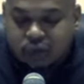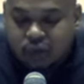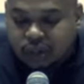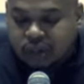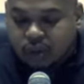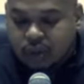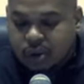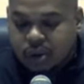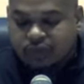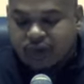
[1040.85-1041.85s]
towards the
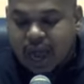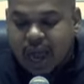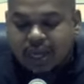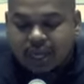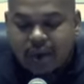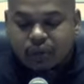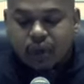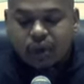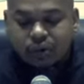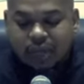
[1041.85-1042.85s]
work of God in our
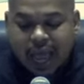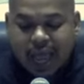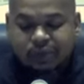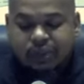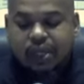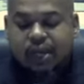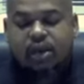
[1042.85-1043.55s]
own lives,